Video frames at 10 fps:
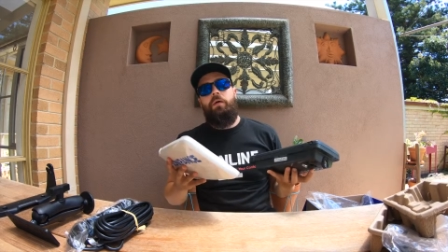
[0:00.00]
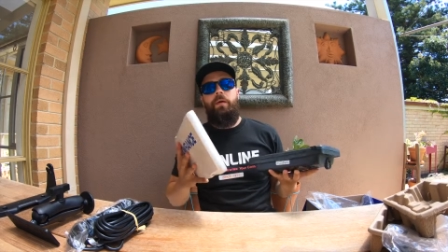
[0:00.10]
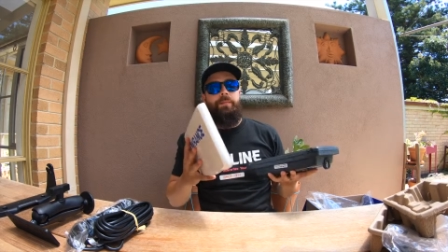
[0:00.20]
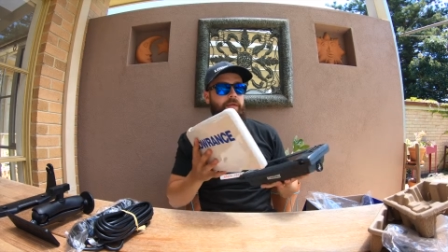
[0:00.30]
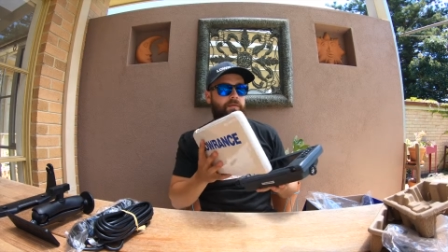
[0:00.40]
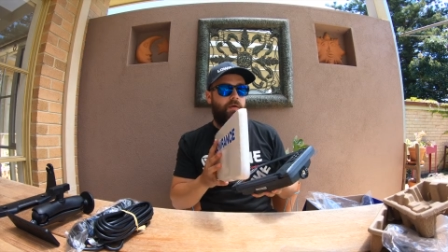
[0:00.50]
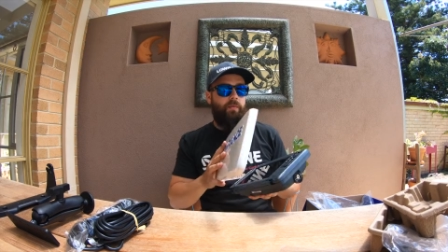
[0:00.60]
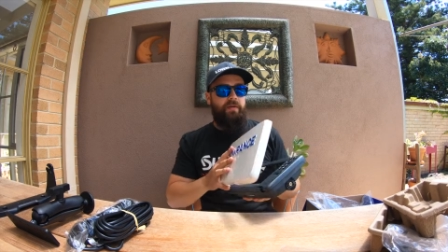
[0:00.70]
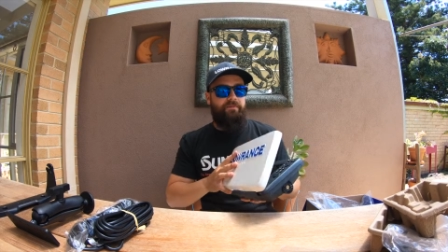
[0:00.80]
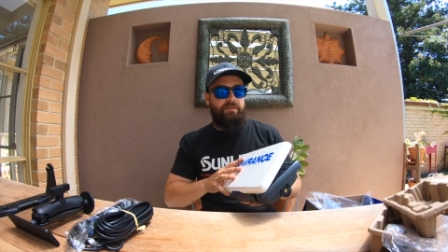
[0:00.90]
I'm in no
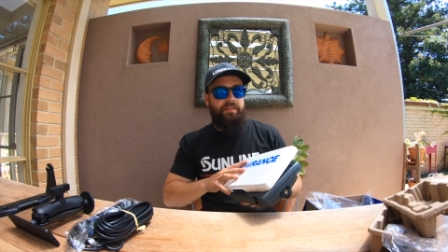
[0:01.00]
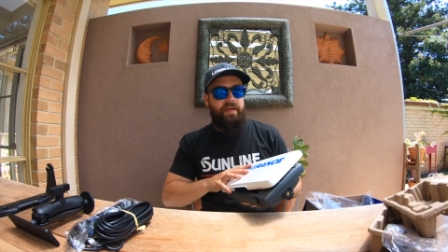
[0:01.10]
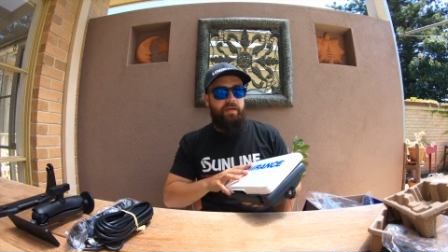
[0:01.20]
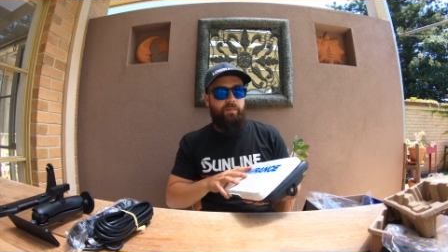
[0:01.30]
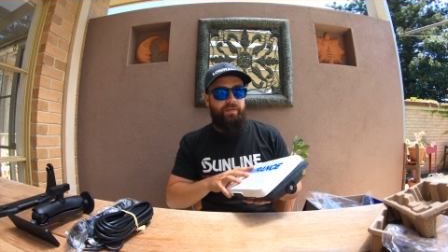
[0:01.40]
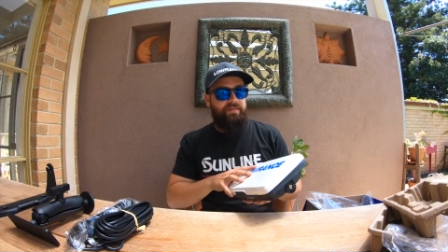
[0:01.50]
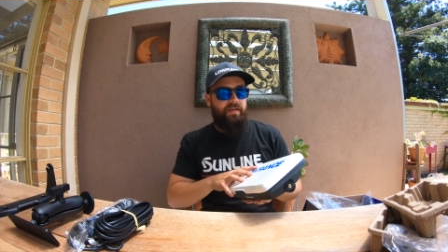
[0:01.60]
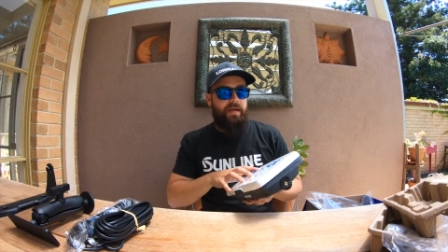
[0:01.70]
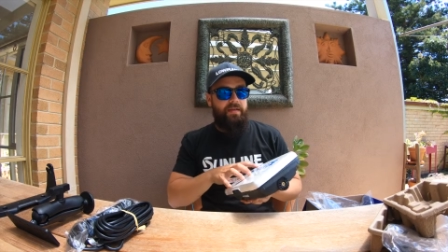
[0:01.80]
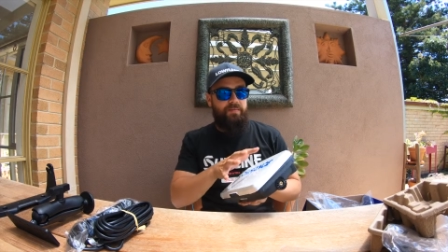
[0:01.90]
way affiliated with
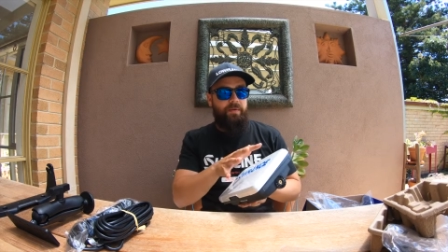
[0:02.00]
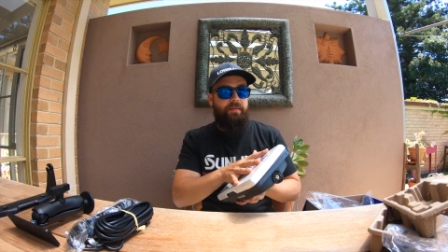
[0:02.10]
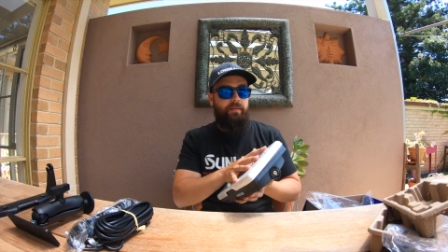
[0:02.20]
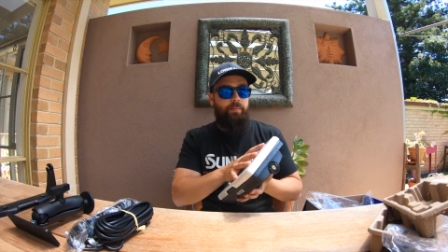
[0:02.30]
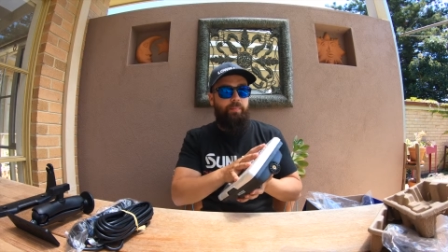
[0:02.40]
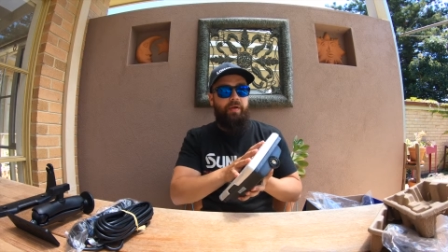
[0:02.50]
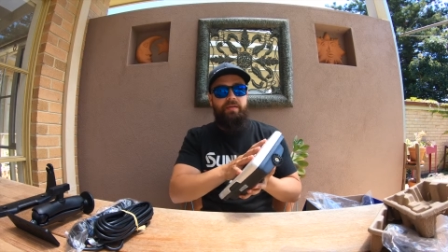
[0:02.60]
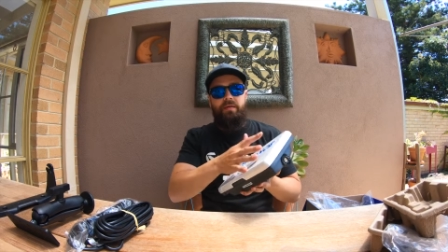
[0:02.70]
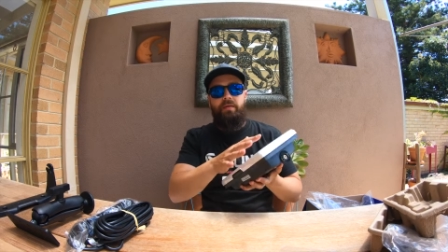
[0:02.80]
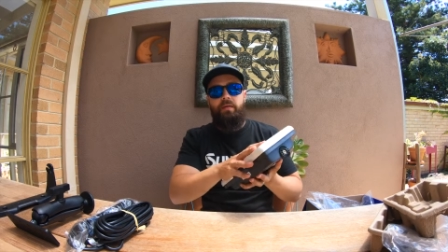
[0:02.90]
C H Smith,
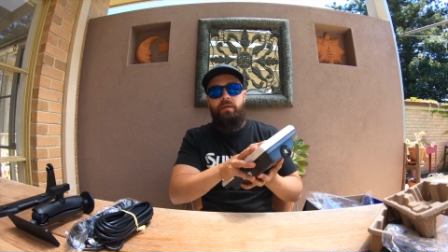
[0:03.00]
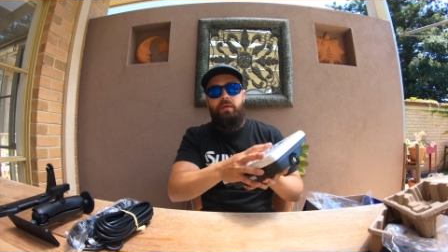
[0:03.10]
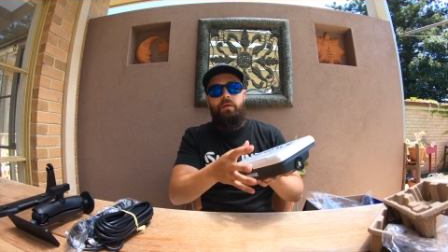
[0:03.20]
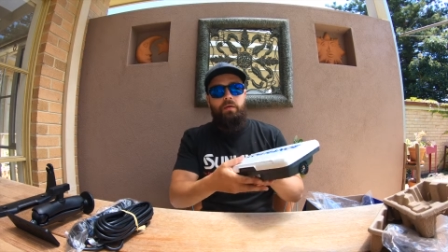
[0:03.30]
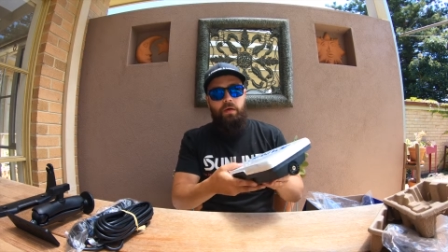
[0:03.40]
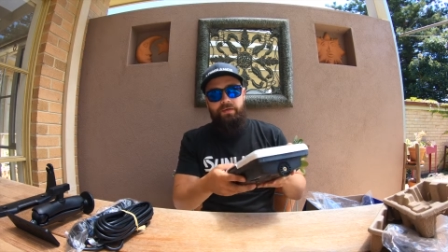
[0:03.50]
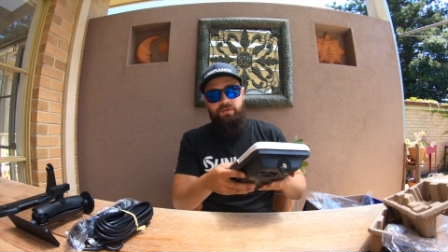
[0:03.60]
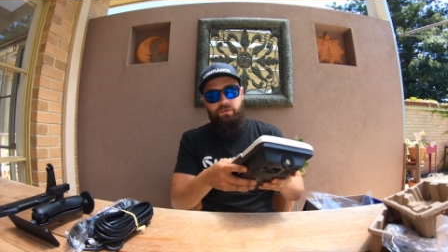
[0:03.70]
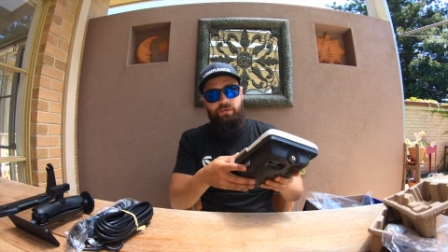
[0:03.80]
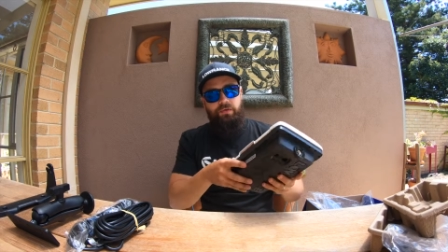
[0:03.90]
but I
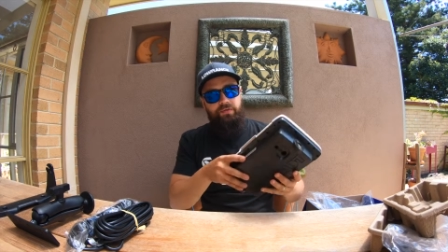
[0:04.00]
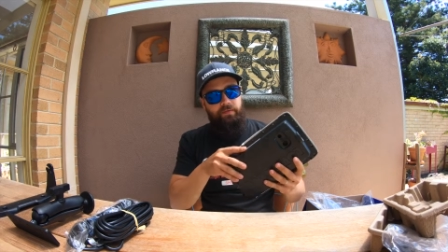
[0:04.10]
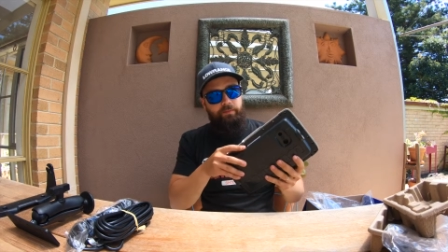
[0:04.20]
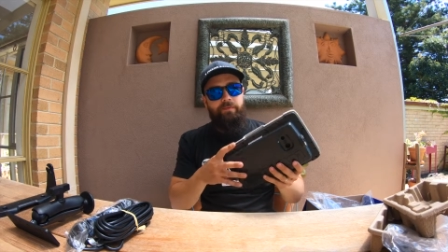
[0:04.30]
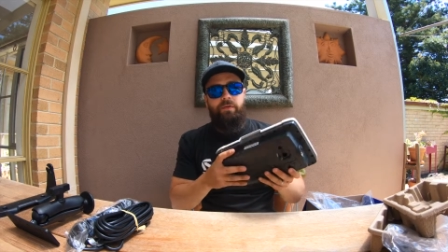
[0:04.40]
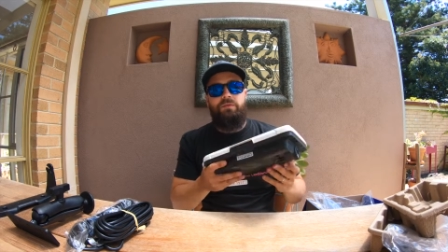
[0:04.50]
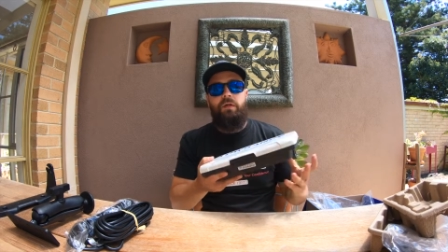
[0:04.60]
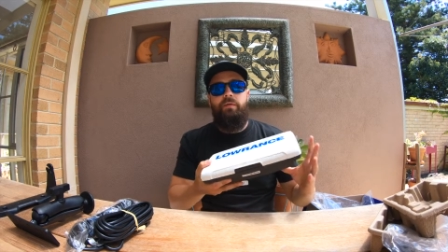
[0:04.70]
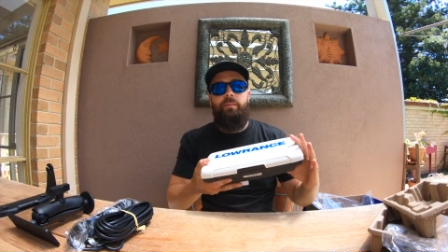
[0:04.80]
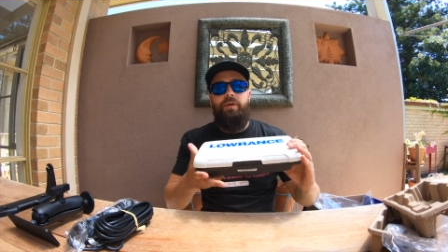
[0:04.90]
do use them for a
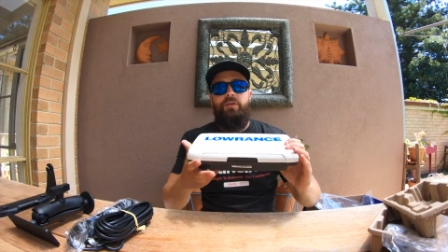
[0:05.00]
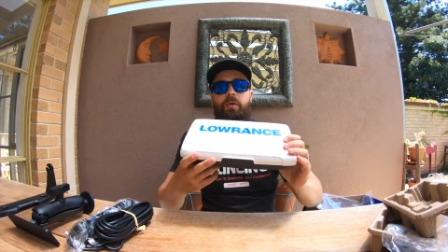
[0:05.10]
lot of my